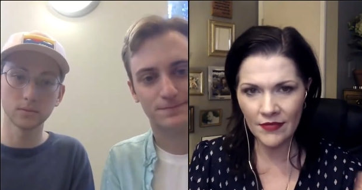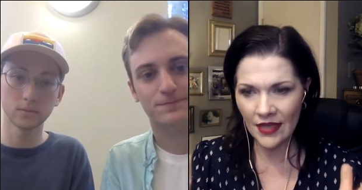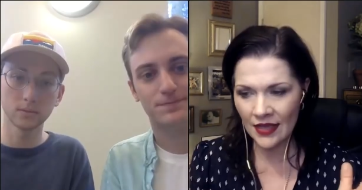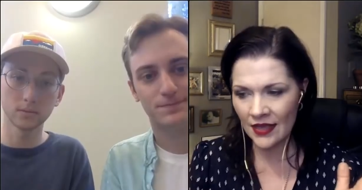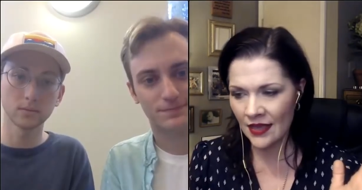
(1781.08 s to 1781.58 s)

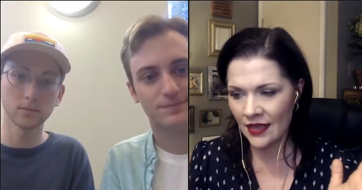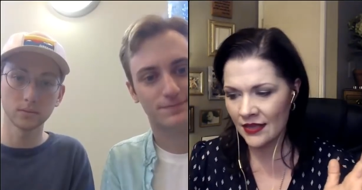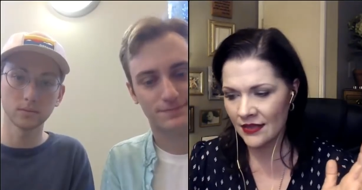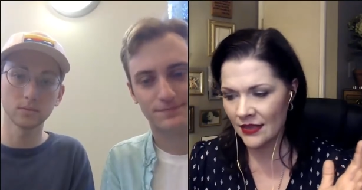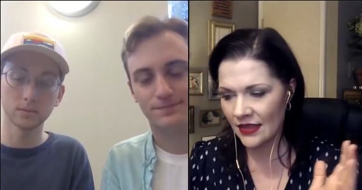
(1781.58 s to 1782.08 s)

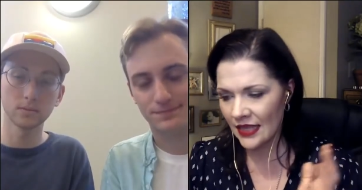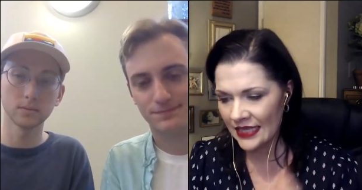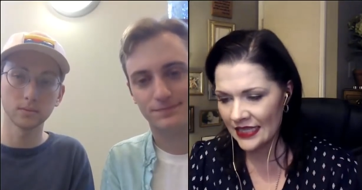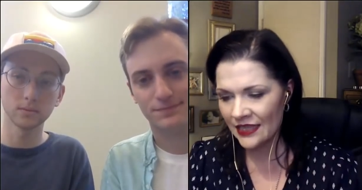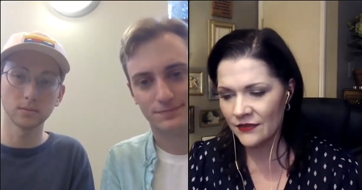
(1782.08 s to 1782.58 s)
Speaker 1: and
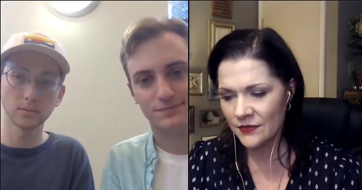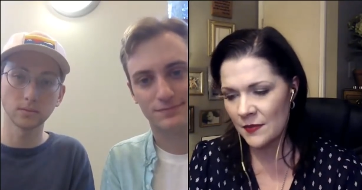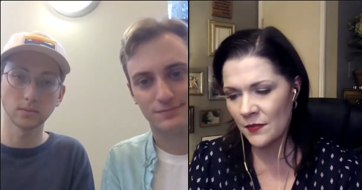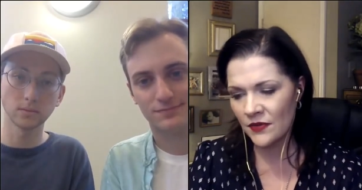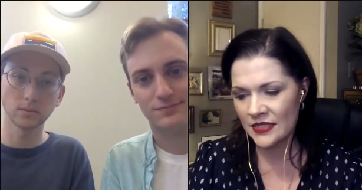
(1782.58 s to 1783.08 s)
it gives
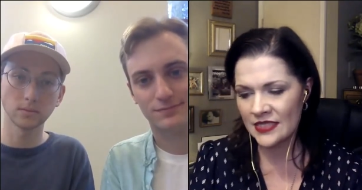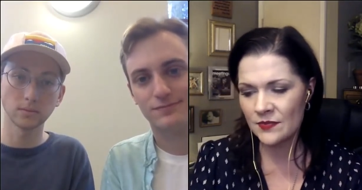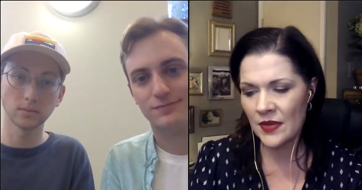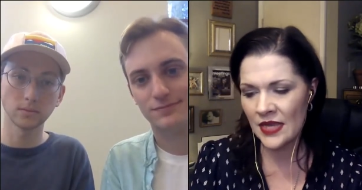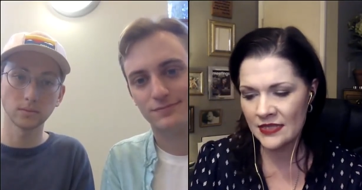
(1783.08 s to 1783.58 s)
people the
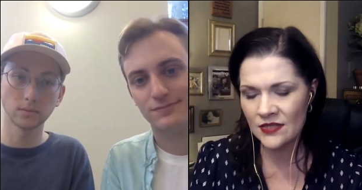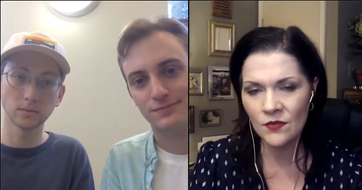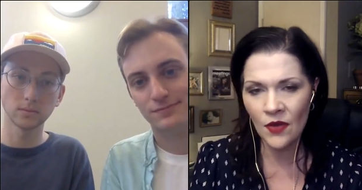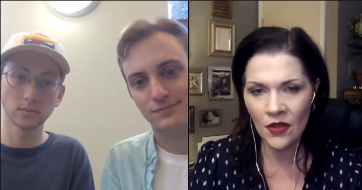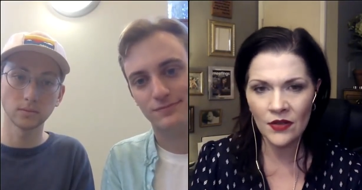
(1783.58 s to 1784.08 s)
space to
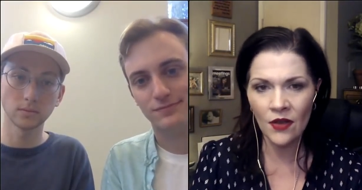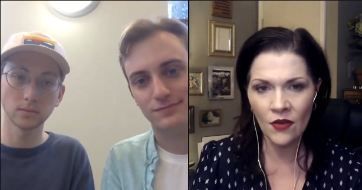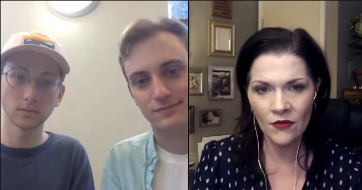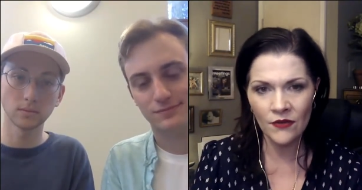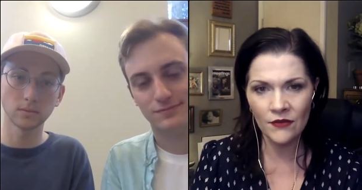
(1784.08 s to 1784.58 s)
mull it
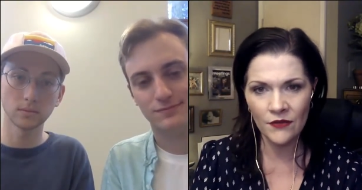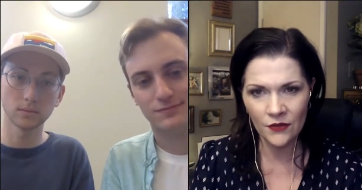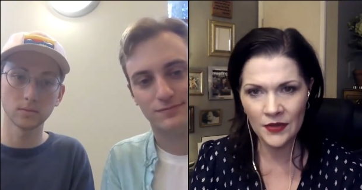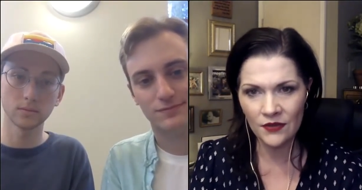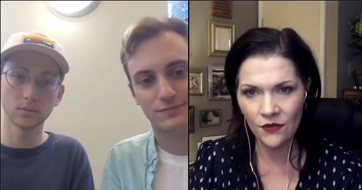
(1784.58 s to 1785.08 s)
over for
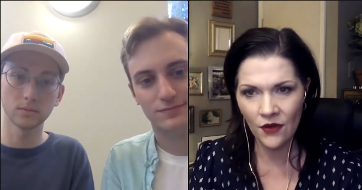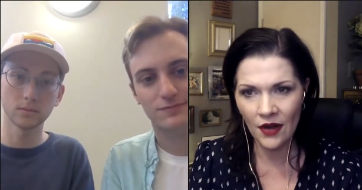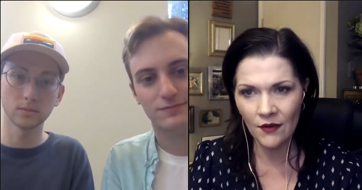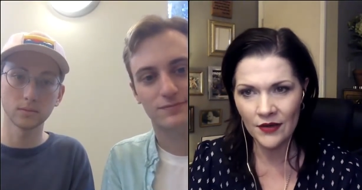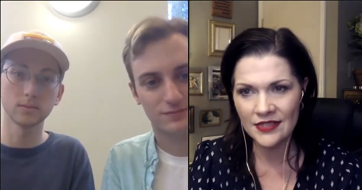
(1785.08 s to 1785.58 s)
24
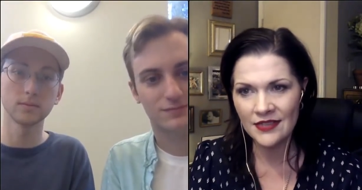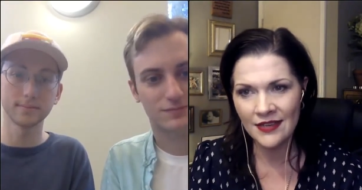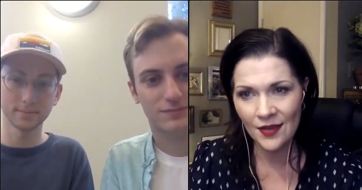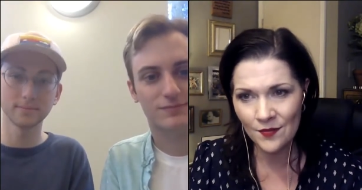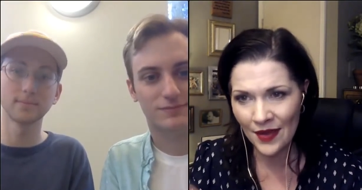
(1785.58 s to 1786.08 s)
hours and then
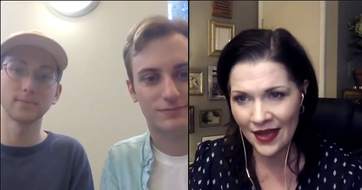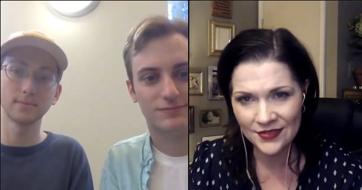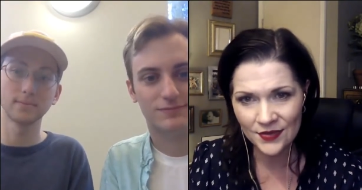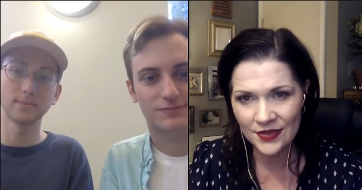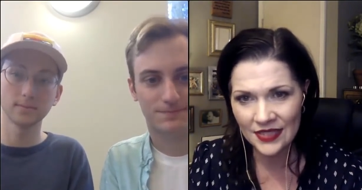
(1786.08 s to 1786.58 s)
come
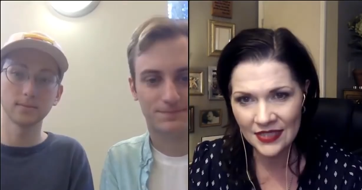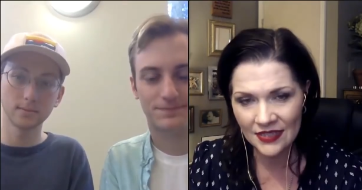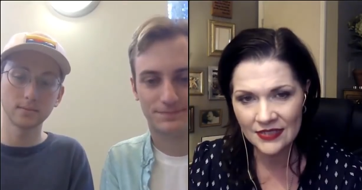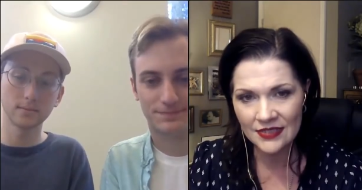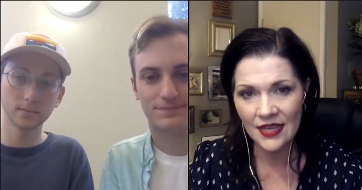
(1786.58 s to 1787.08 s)
back to it the
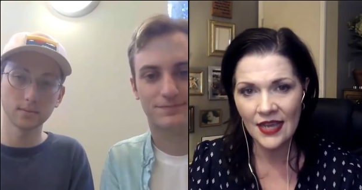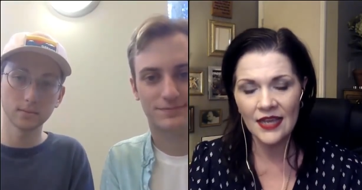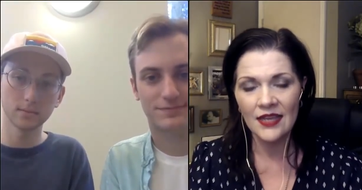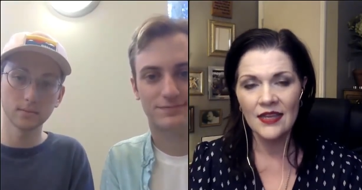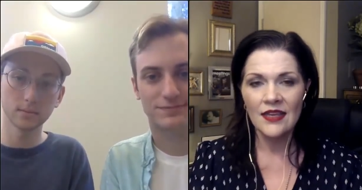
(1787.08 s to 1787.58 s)
next
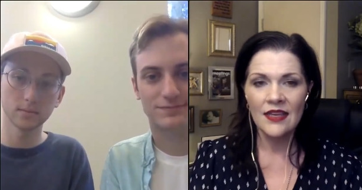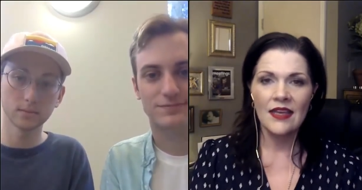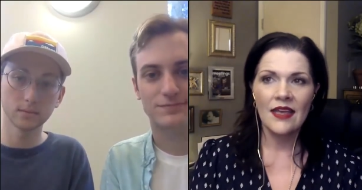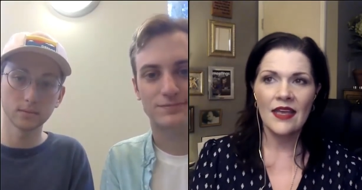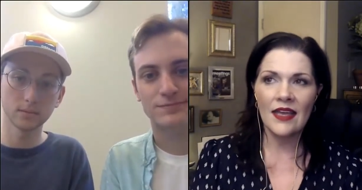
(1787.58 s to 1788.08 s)
day.
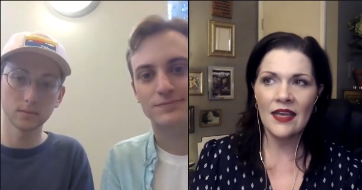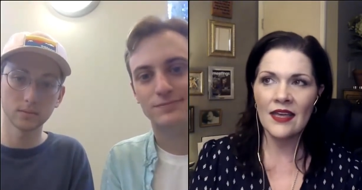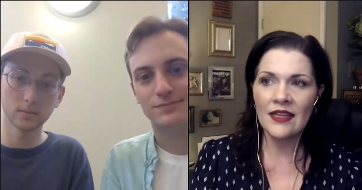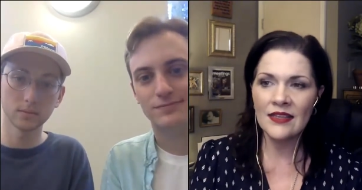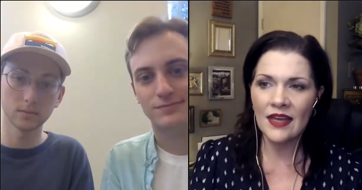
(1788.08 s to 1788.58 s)

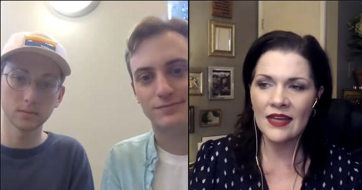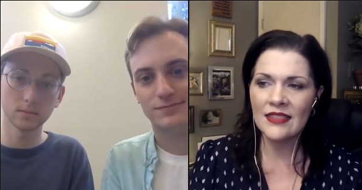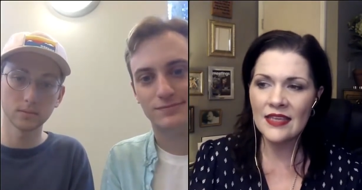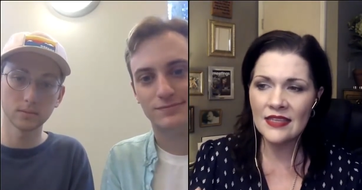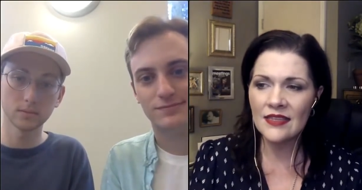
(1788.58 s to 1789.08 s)
And I
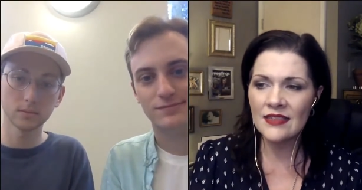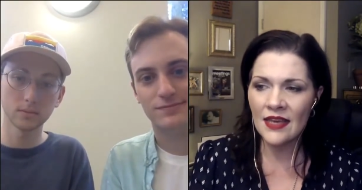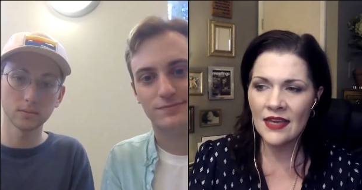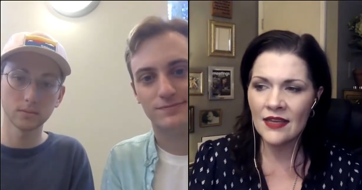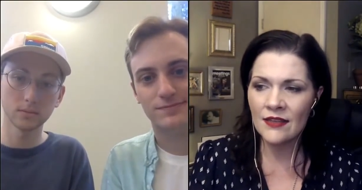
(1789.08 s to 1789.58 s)
think that
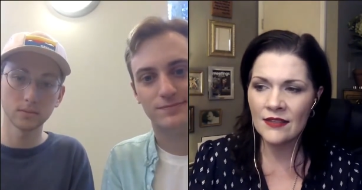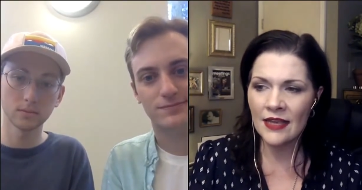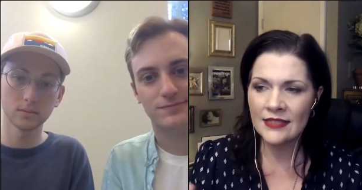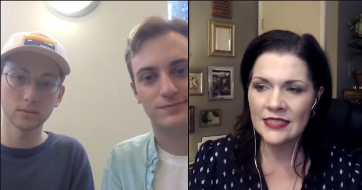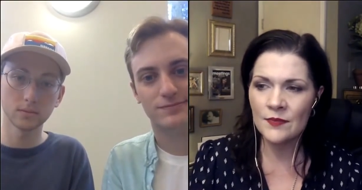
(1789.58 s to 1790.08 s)
that,
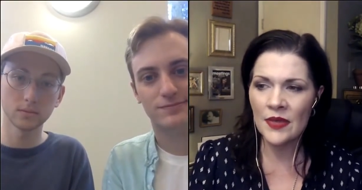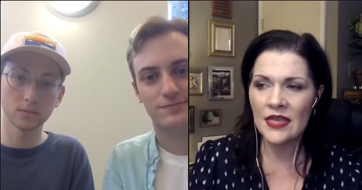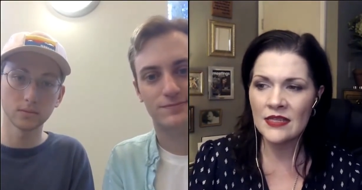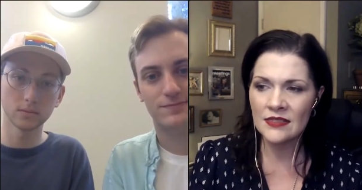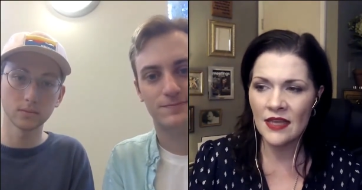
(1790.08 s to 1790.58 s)
that
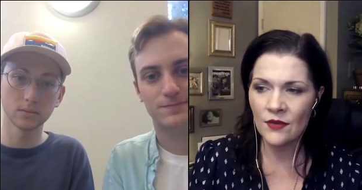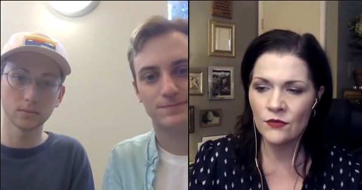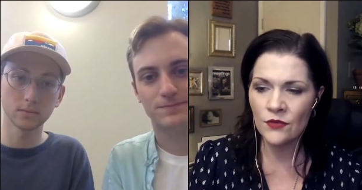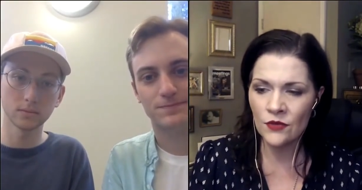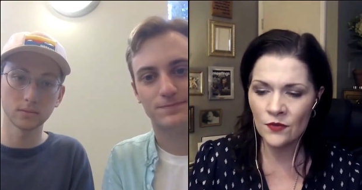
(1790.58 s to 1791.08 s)
space, that
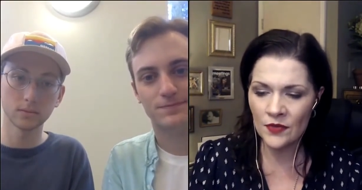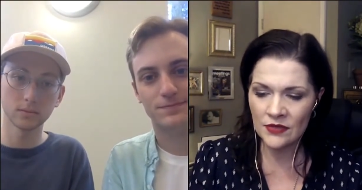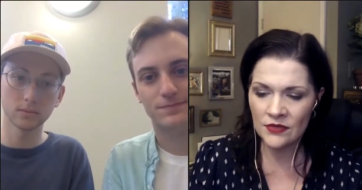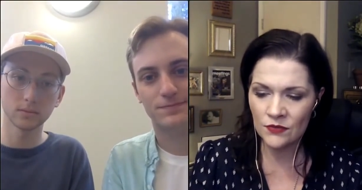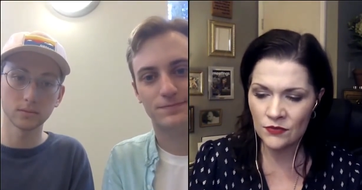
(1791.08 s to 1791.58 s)
room
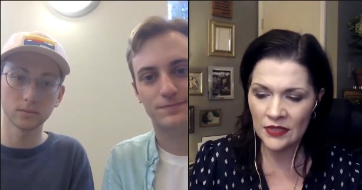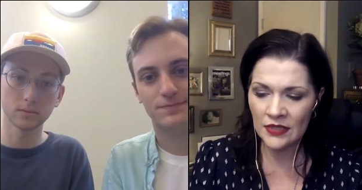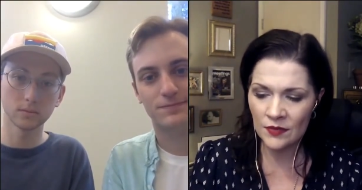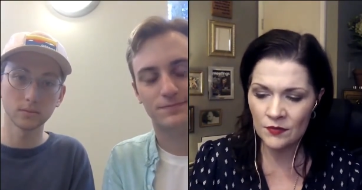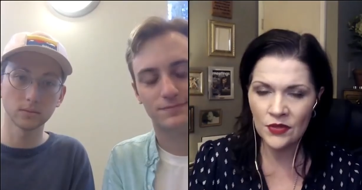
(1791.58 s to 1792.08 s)
is
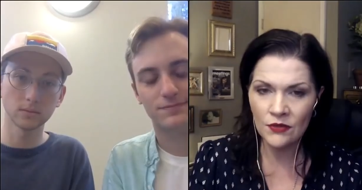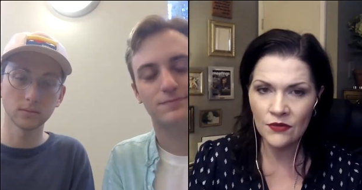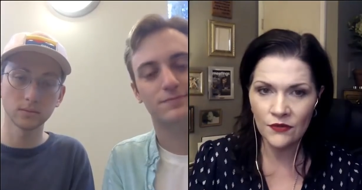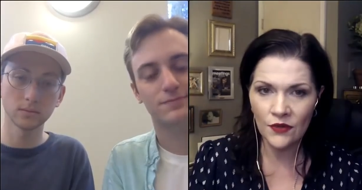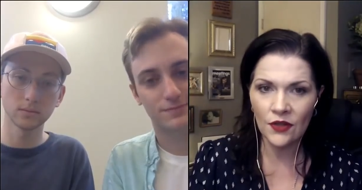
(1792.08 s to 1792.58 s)
really
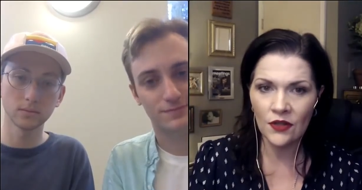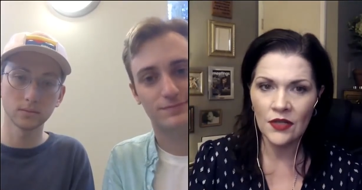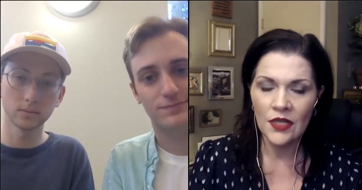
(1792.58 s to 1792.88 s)
beautiful